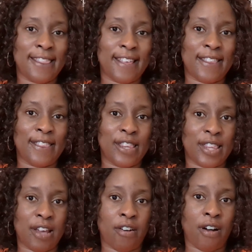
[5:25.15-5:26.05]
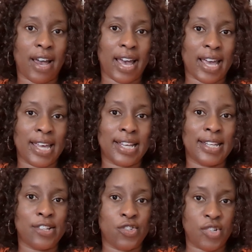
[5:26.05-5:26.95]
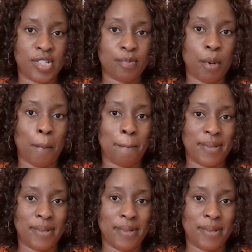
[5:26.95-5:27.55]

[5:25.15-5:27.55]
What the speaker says: then there are 8 legitimate